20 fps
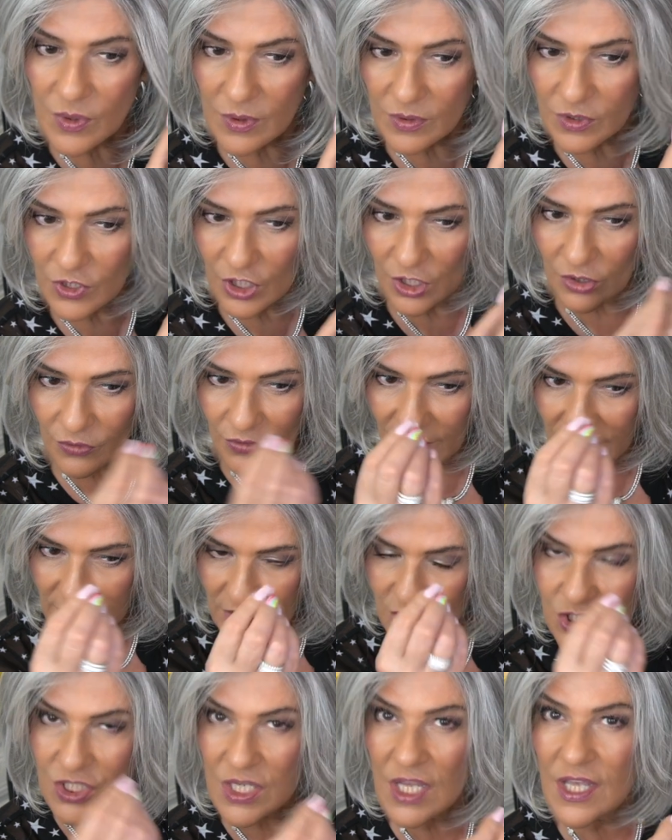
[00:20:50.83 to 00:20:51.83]
you know, that
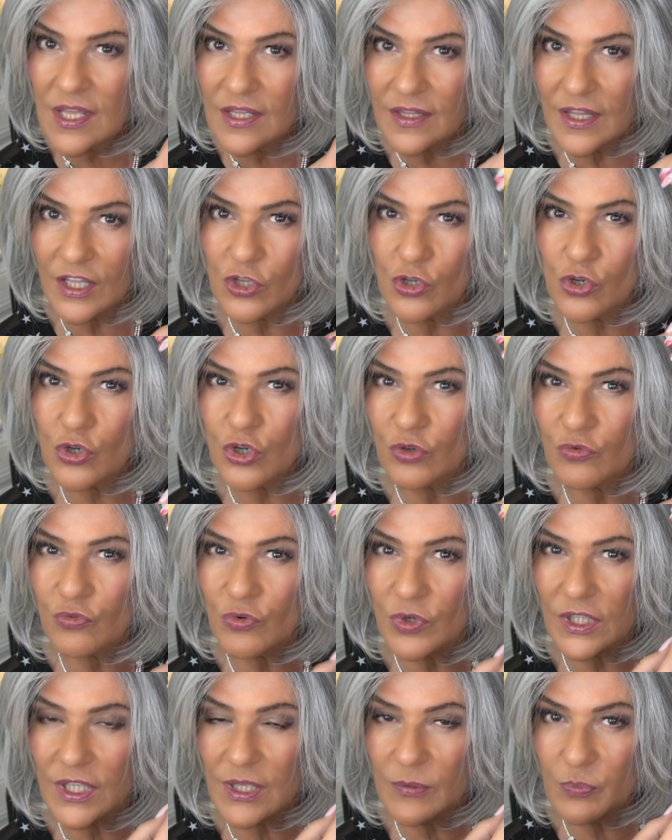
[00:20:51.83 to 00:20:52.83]
it's that you can
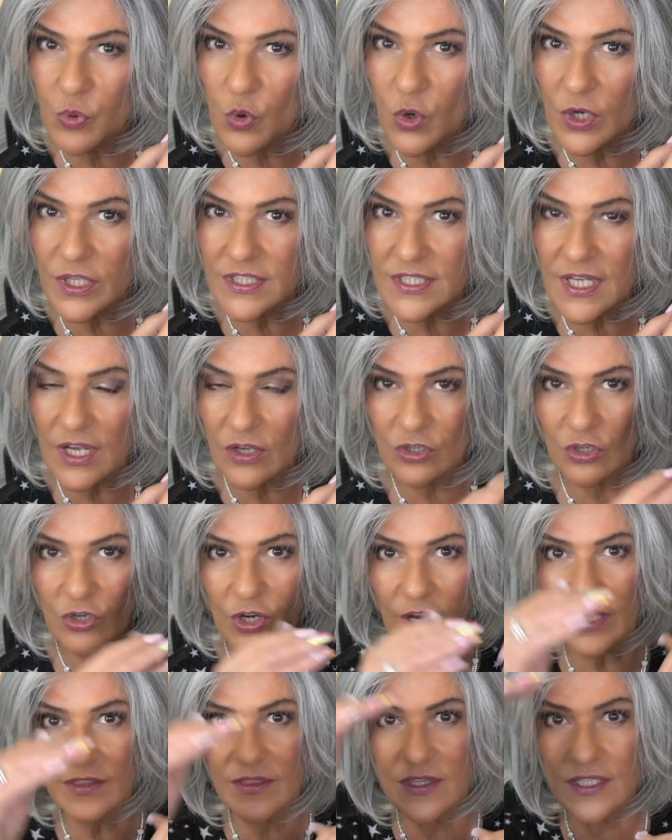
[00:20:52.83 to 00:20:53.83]
really point out,
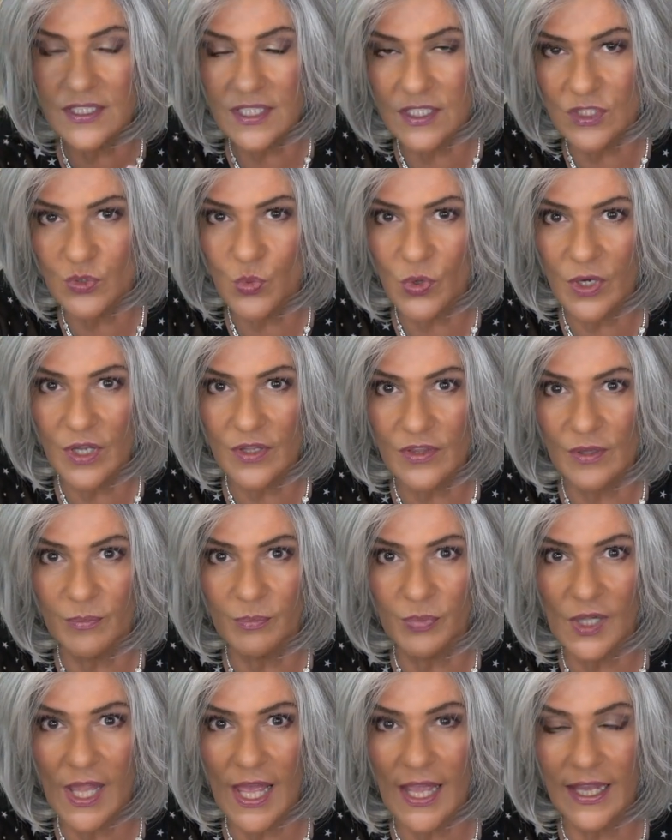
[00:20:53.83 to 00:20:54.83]
okay, this is where the
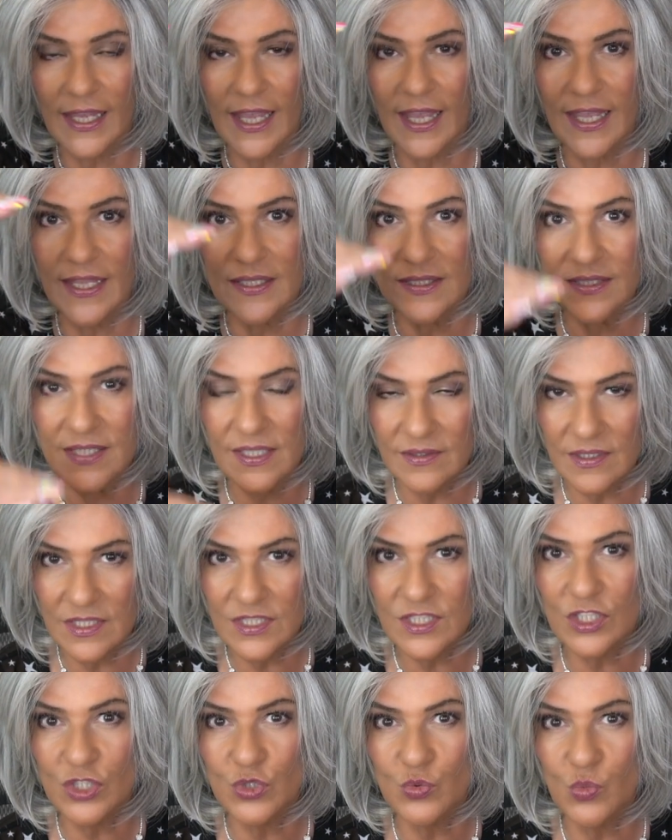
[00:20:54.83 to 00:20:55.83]
black ends and
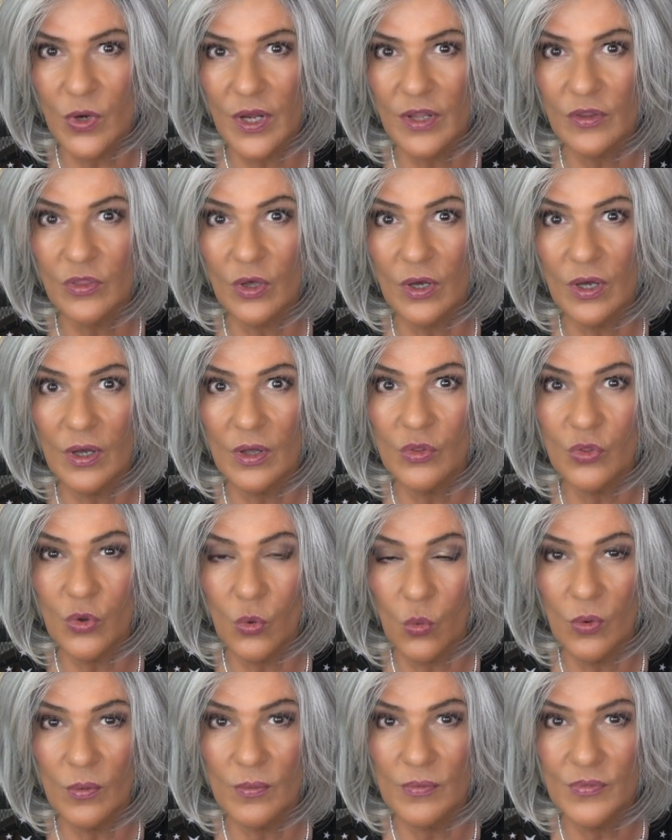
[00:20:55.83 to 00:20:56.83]
this is where the,
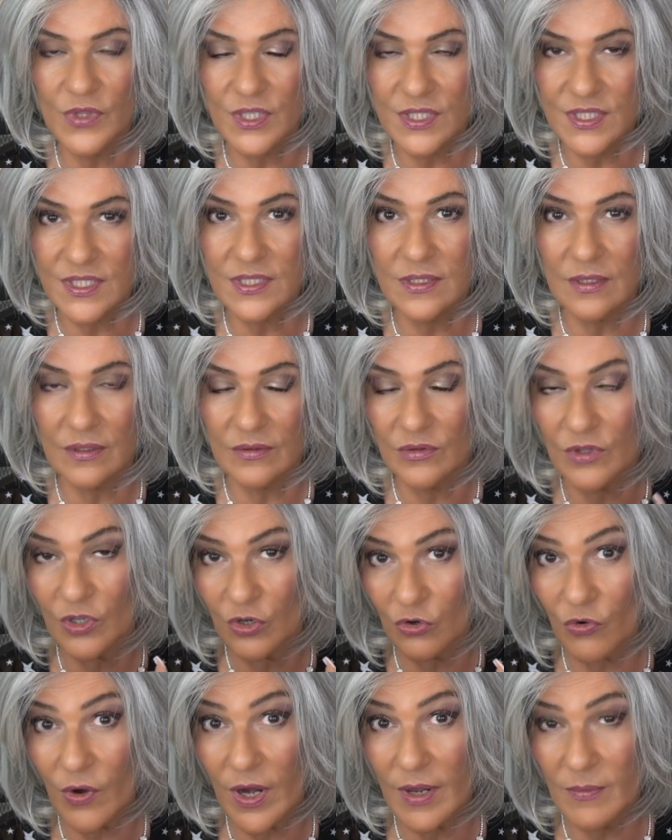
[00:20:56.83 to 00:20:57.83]
the, this, the
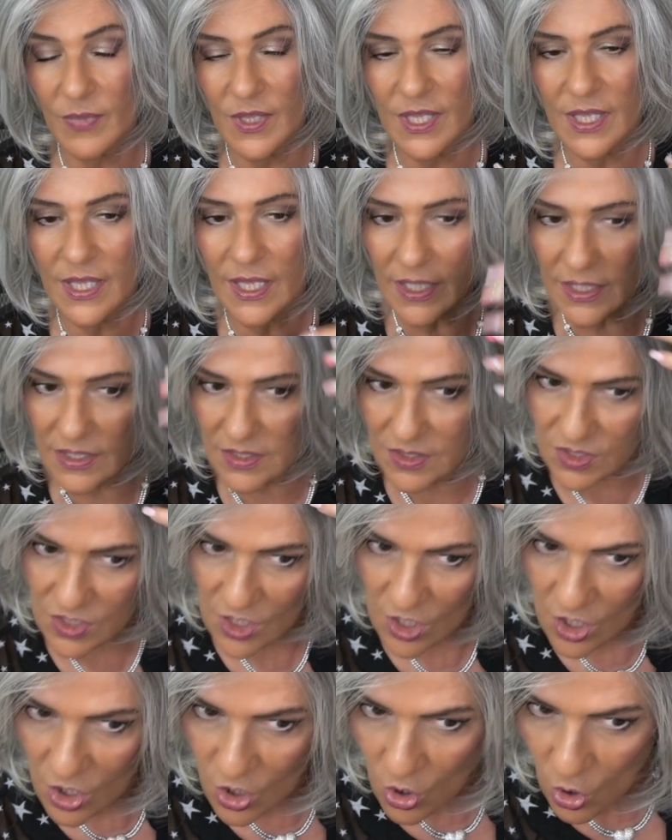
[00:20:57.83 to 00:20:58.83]
gray begins.
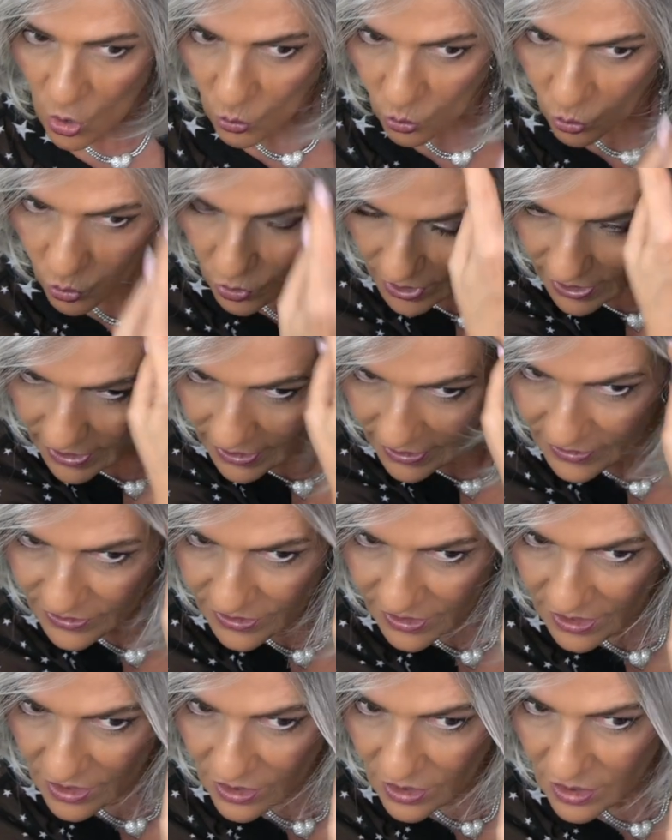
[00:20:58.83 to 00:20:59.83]
With
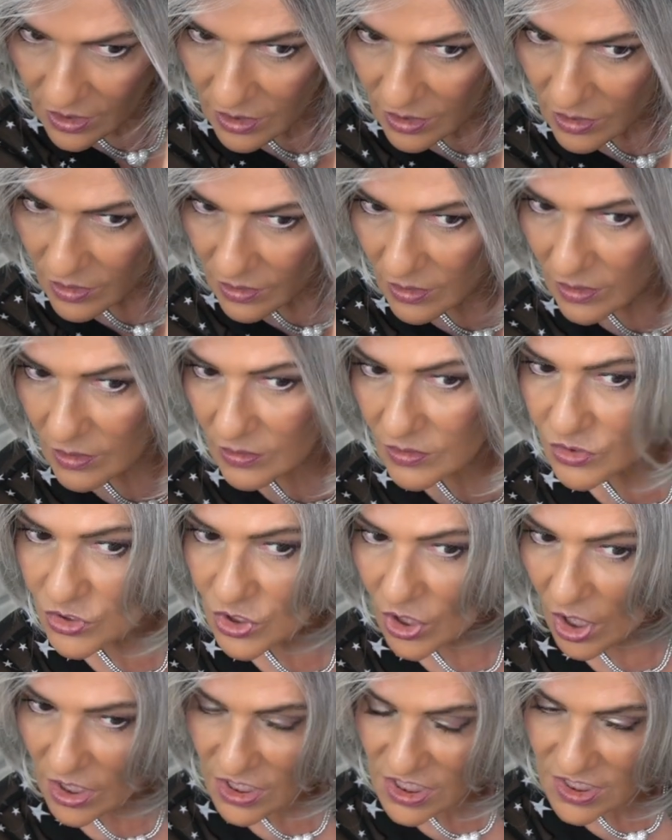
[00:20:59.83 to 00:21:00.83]

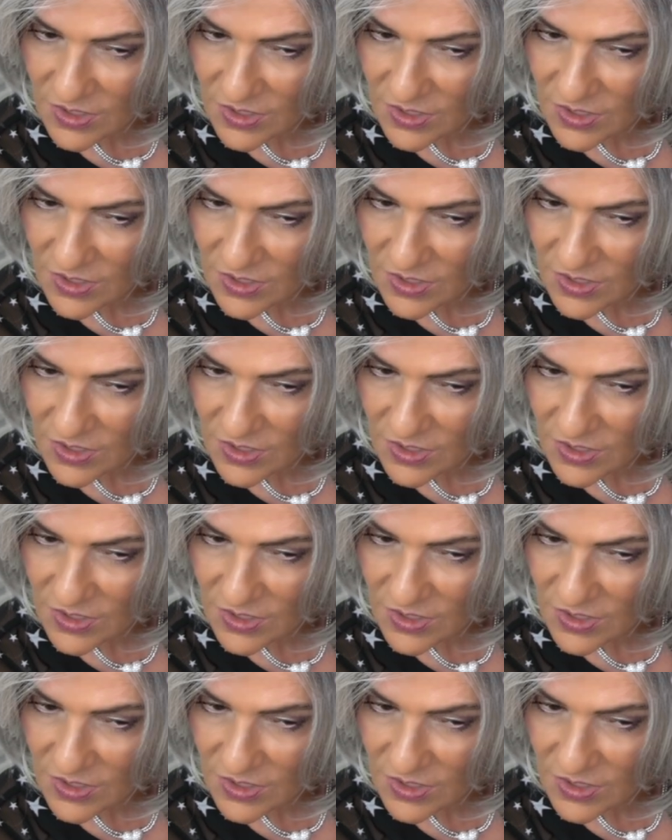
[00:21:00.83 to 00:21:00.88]
dark